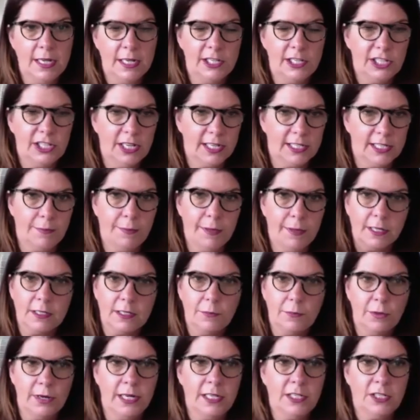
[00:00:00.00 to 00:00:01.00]
Just build the
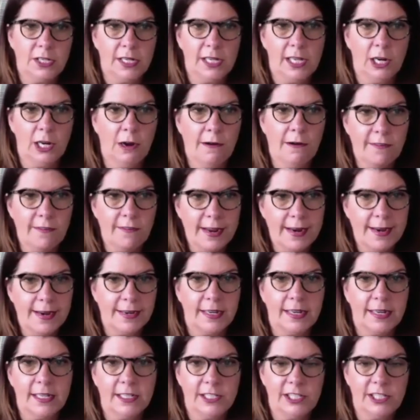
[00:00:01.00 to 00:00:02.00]
bridge, get over it,
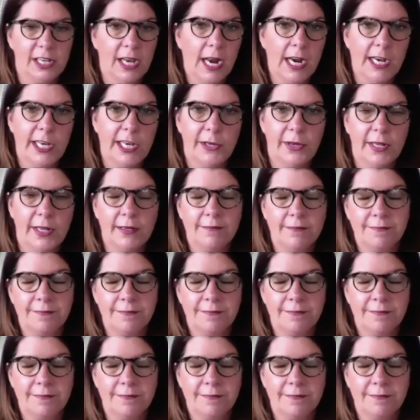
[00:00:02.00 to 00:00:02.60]
because you got to do it.